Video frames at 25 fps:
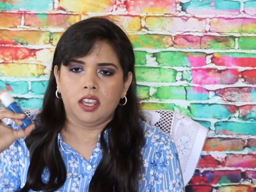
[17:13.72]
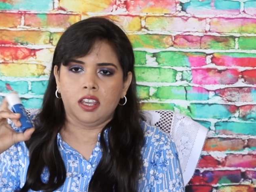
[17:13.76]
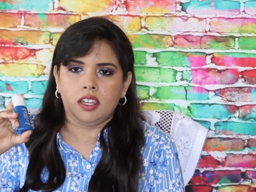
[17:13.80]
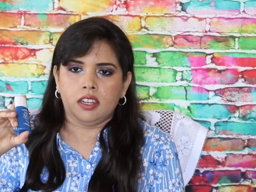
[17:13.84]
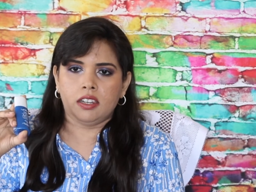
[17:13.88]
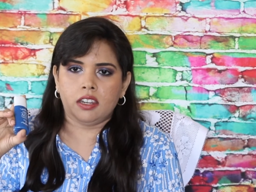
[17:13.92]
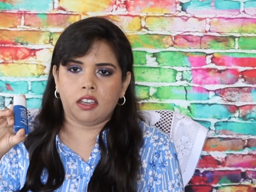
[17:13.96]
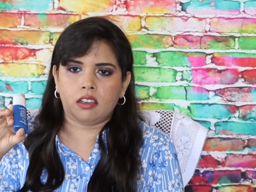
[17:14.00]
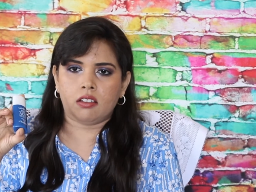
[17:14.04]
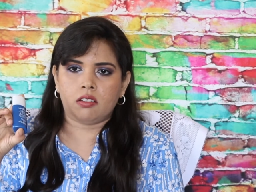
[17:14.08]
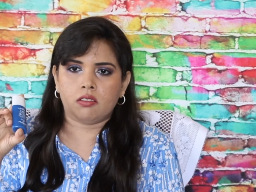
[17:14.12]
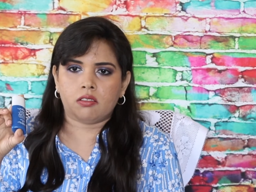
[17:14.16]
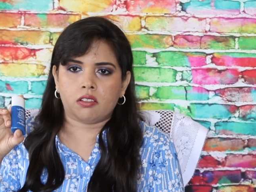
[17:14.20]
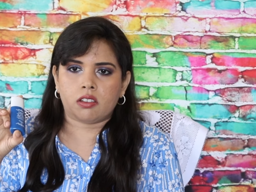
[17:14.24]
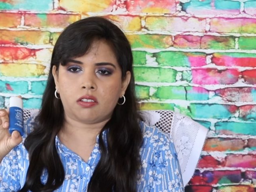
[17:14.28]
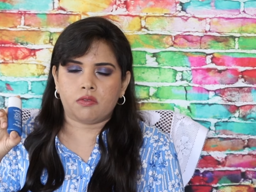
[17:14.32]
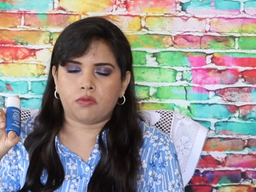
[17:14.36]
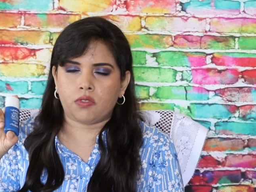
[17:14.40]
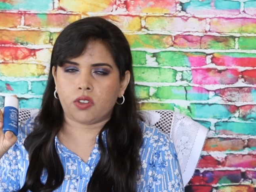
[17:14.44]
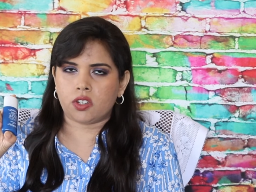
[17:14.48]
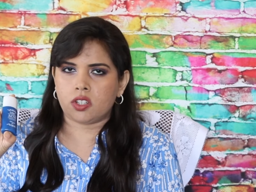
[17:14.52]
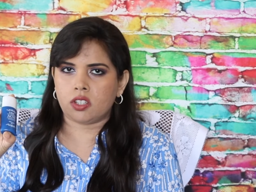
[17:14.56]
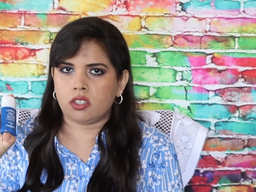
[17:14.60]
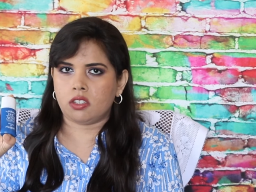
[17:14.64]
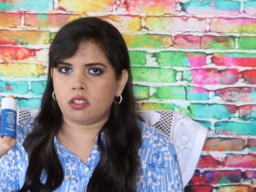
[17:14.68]
Now,
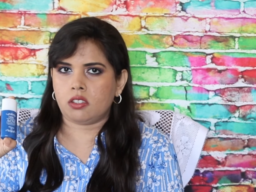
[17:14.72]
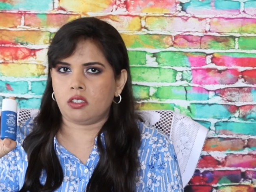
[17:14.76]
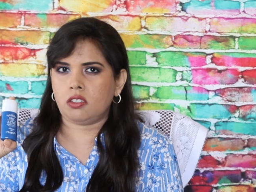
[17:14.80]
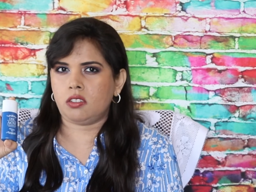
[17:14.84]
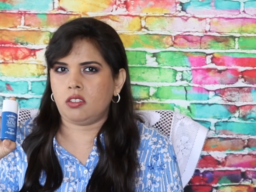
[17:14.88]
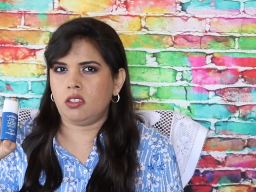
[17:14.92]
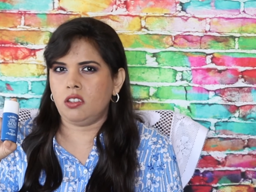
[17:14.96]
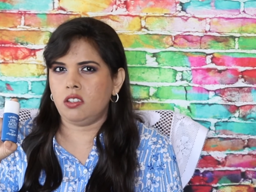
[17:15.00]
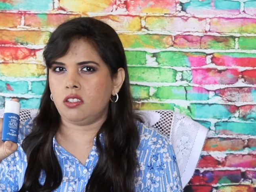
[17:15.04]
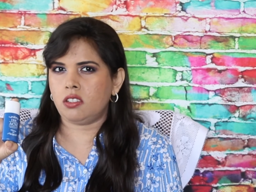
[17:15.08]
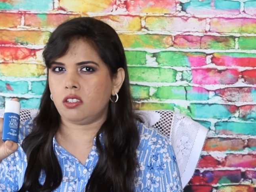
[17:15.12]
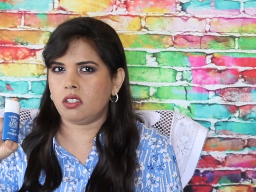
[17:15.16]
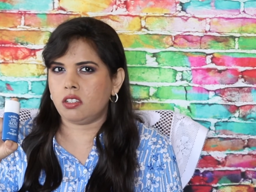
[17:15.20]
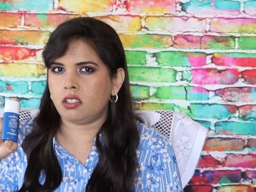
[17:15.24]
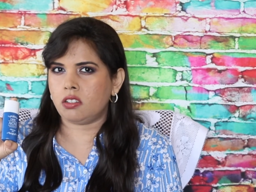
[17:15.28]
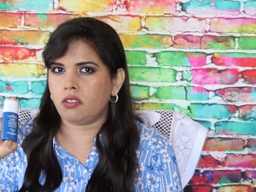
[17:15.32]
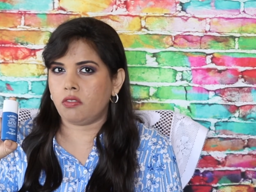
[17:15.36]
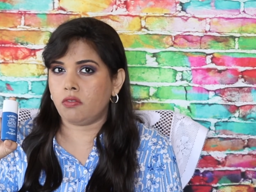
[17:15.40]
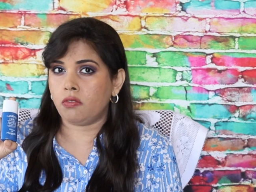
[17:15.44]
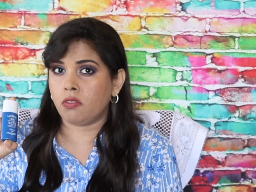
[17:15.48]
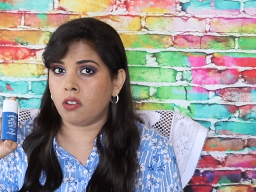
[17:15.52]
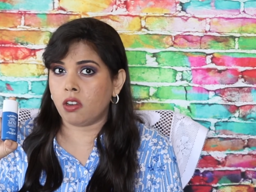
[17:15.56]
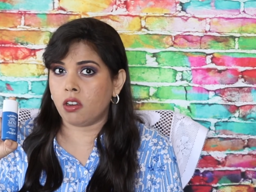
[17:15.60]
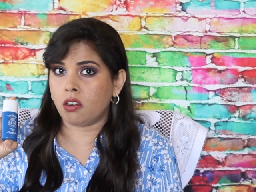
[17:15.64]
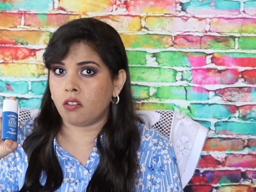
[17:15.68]
confession, this isn't
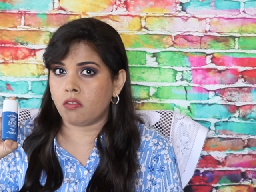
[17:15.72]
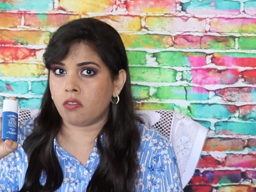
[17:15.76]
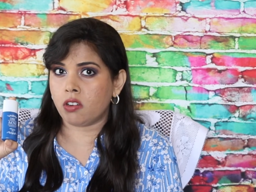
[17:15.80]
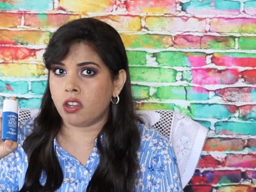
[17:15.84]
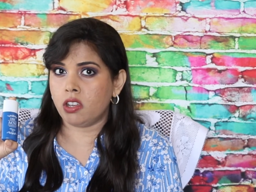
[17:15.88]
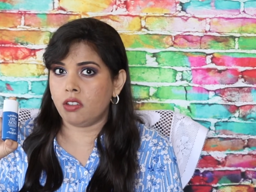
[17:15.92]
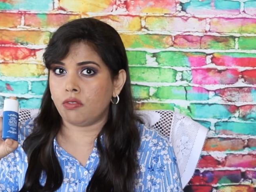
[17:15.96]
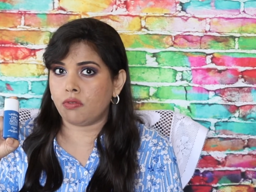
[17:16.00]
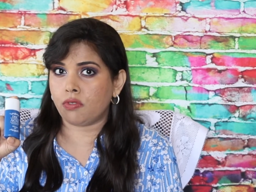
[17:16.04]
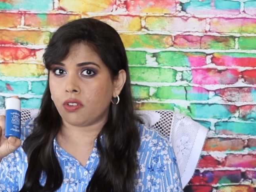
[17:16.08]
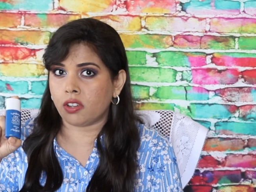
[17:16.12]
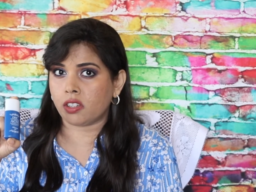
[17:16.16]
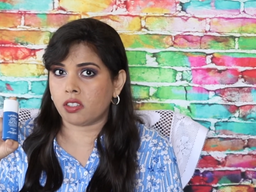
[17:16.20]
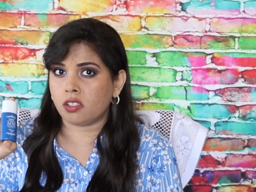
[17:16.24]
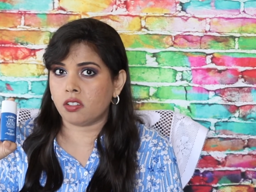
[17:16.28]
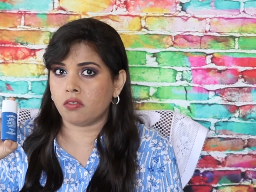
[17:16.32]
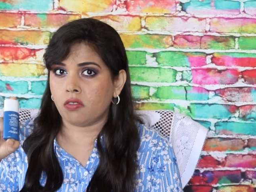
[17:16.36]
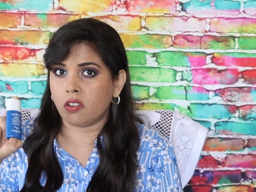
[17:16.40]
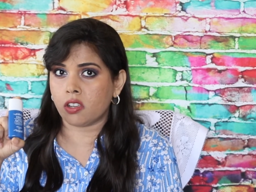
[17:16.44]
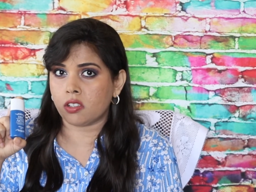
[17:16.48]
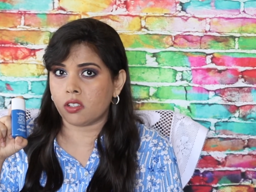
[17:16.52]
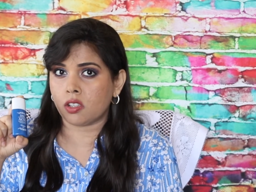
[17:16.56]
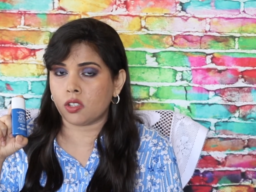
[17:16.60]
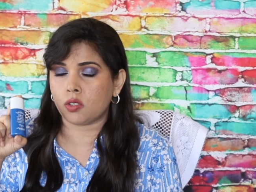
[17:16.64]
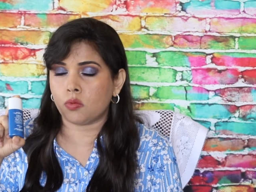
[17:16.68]
very effective
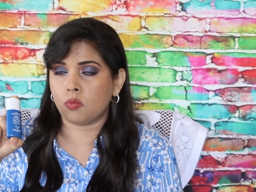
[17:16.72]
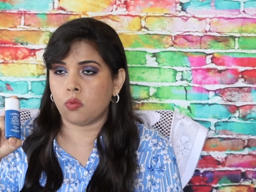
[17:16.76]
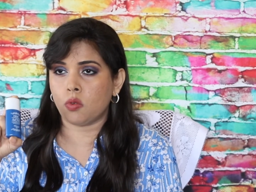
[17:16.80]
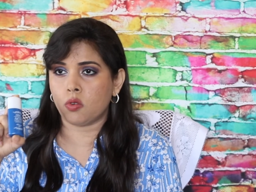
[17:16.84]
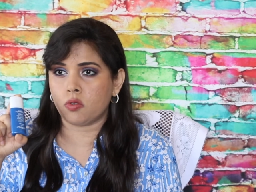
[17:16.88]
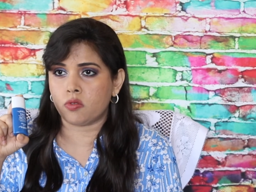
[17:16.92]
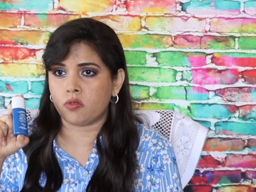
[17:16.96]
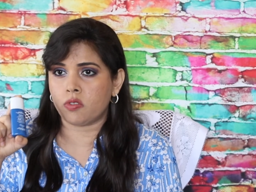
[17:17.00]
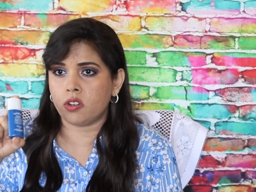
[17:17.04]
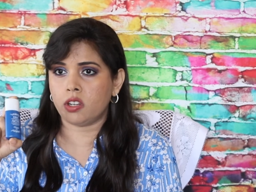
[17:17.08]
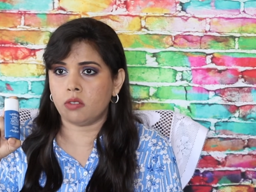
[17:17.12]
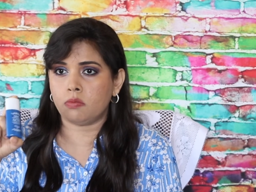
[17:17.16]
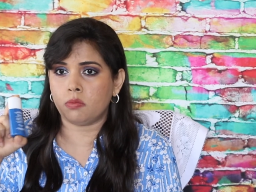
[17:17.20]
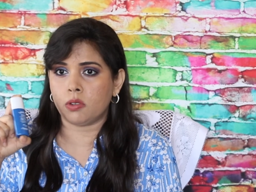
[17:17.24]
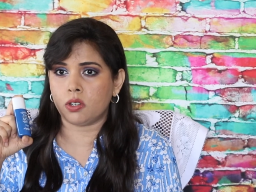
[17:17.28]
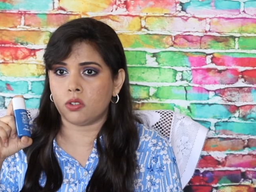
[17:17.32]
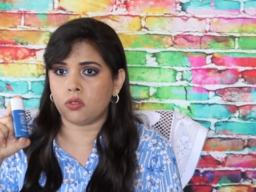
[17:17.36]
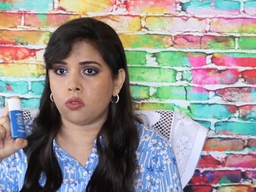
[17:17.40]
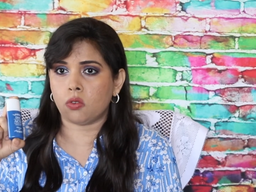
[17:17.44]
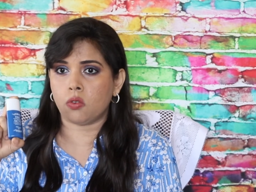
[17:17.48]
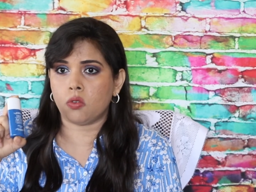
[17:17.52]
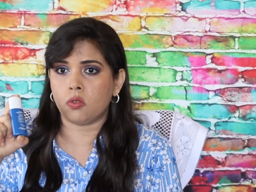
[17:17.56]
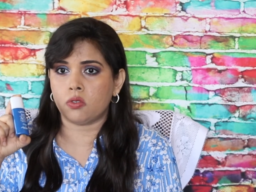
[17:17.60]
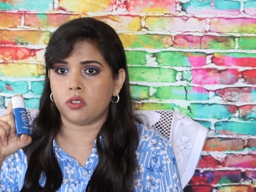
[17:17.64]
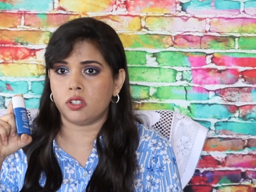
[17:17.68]
as a spot treatment
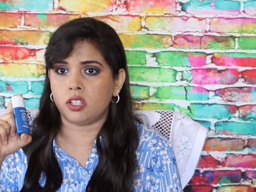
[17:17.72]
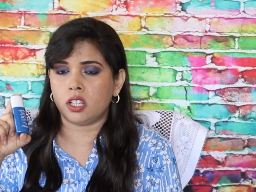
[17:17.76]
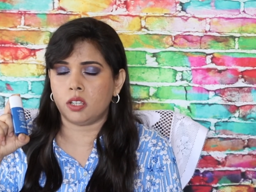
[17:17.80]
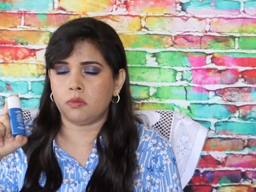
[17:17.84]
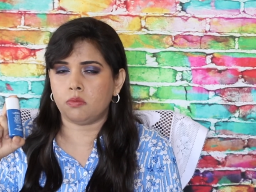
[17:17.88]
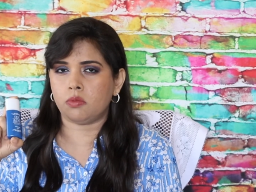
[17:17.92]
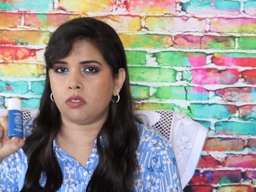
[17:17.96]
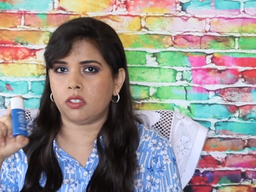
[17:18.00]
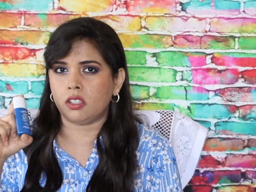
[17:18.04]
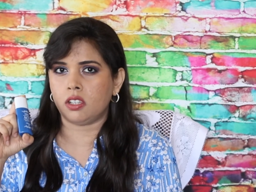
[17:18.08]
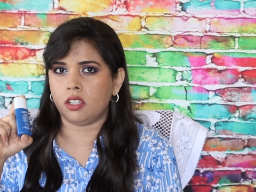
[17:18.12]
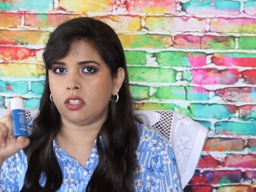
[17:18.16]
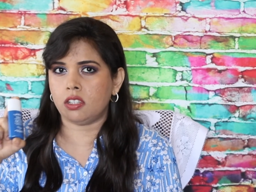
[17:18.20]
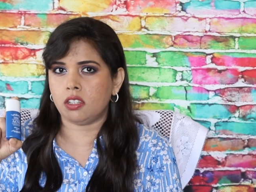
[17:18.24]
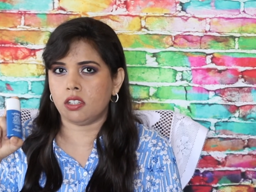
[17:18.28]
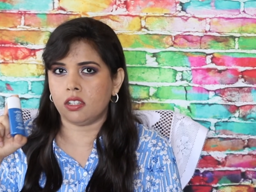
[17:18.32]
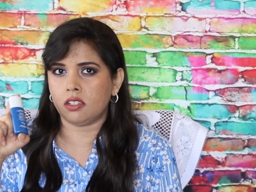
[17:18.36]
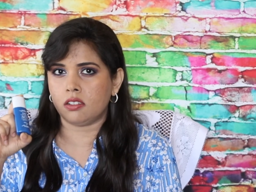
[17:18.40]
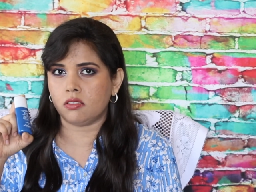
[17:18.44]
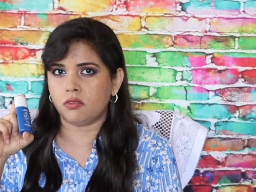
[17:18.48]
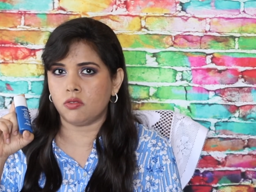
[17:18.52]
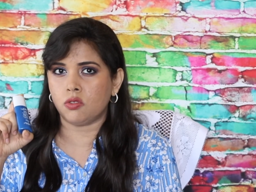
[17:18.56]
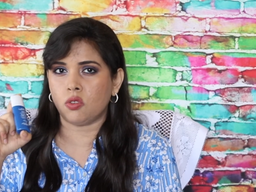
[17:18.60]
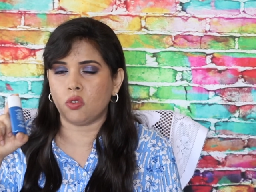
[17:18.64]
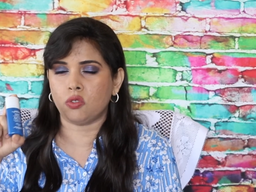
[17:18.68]
on
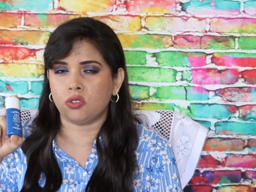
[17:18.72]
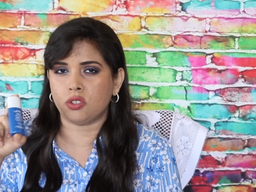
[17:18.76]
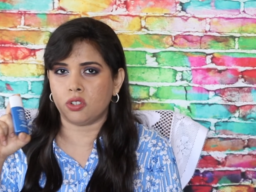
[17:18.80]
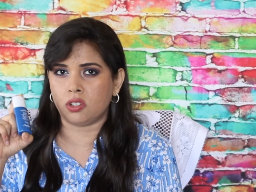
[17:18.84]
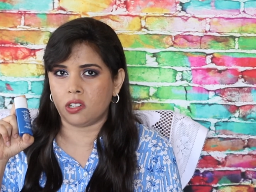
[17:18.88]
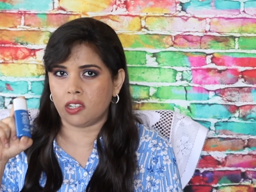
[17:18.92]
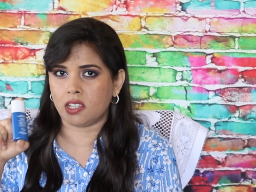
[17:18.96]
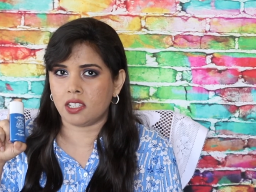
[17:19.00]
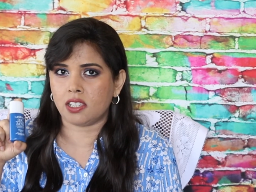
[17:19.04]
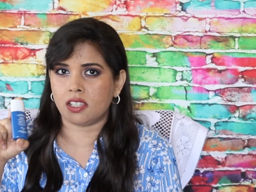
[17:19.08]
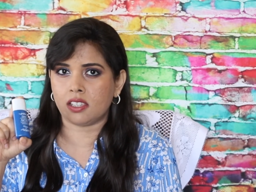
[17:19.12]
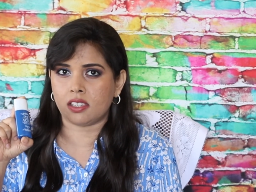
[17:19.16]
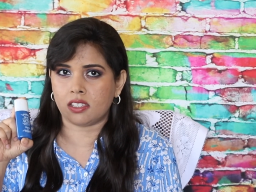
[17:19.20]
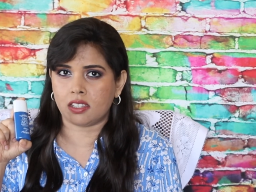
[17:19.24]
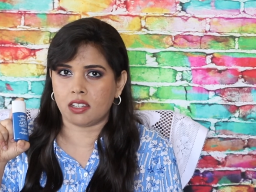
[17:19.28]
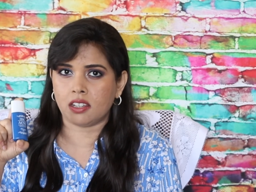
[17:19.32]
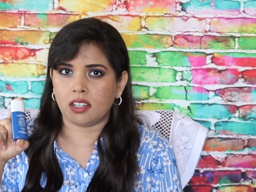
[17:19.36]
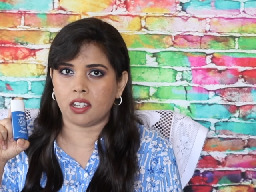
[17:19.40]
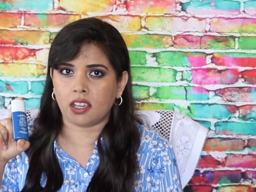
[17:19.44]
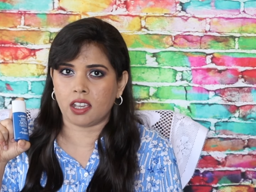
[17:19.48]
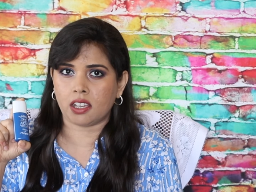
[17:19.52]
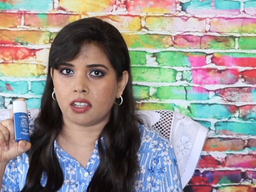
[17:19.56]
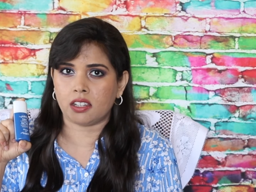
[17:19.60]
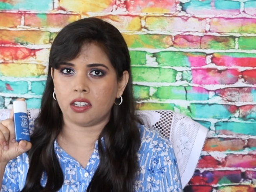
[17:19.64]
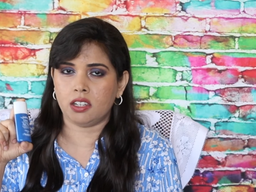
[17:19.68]
deep-seated nodular cystic
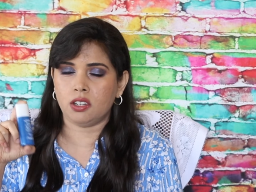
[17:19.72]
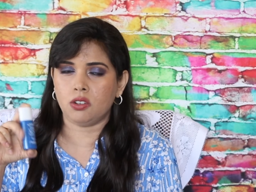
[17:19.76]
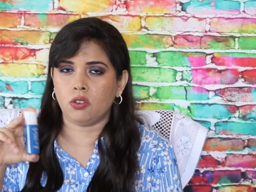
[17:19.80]
acne.